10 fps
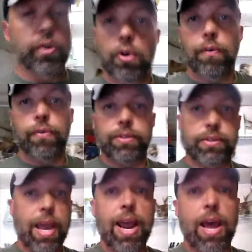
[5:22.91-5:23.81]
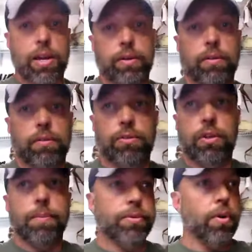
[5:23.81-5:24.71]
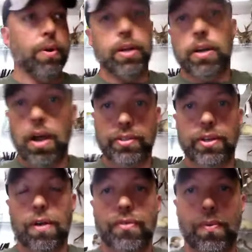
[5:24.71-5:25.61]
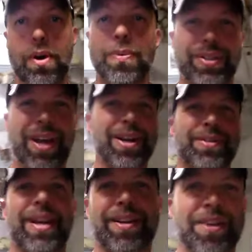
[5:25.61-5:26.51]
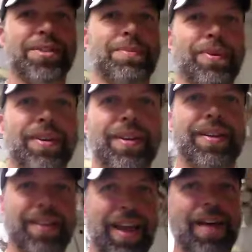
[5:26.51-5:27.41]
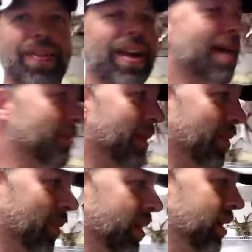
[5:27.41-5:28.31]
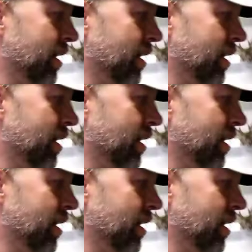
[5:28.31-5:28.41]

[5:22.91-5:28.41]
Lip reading: girlfriend's cat jumps on it and knocks it off the wall, which I actually had a customer have that happen, by the way.